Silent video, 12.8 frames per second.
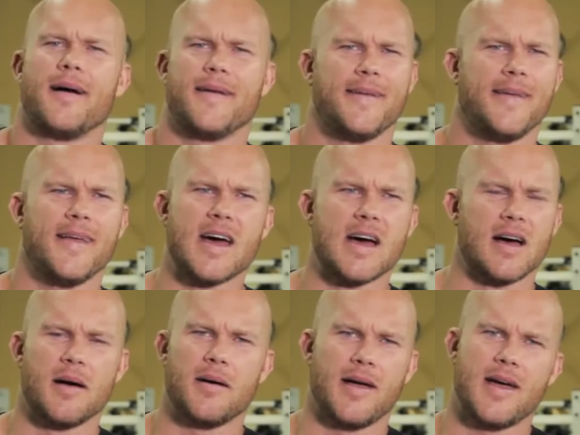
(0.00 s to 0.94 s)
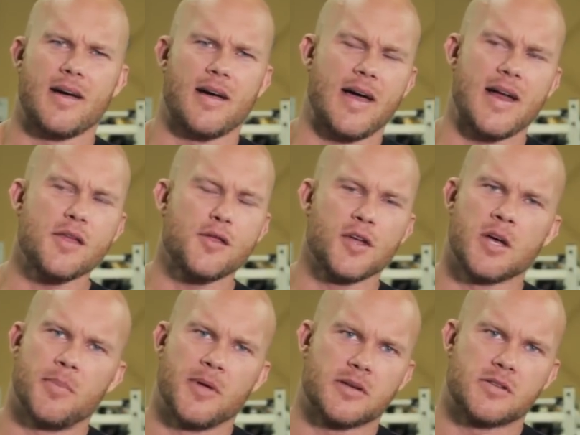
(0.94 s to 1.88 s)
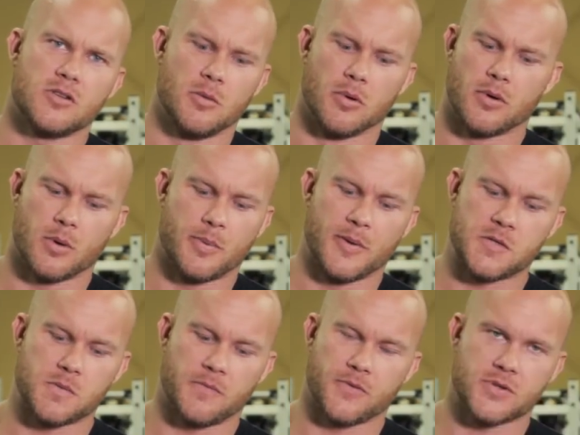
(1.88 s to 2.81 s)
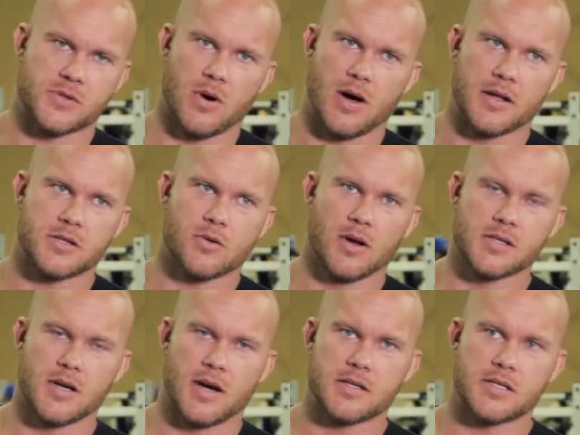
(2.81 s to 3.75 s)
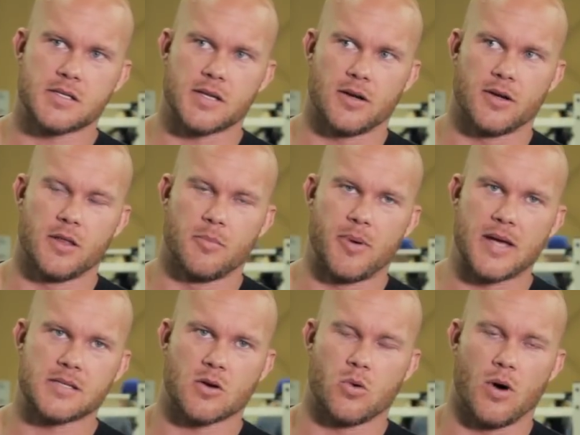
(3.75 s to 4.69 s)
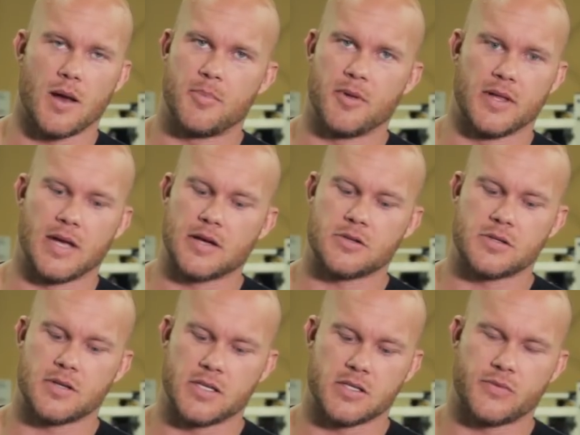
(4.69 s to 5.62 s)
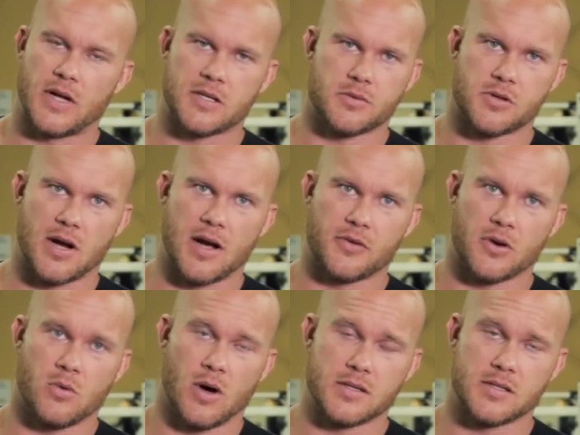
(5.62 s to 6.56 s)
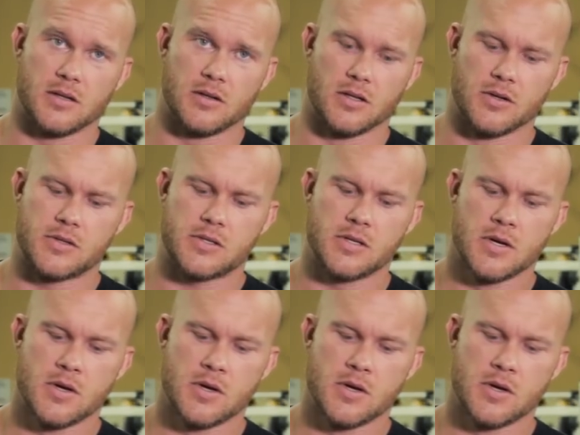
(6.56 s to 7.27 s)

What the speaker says: Yeah, anything could be a suitable replacement for squats. Squats are not necessarily the best quad building exercise if that's what you're after, quads and glutes.